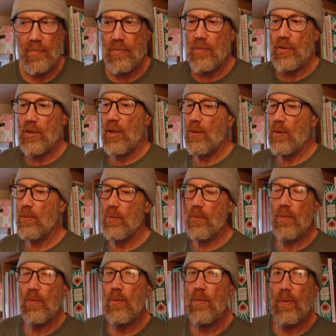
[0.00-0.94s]
So
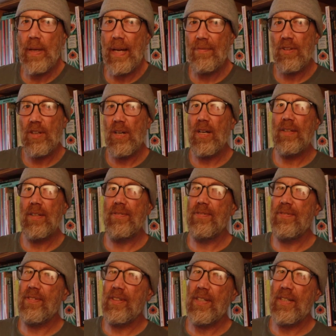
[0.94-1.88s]
we haven't gone
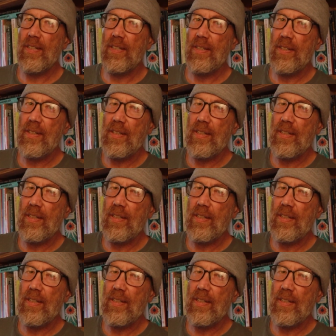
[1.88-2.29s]
for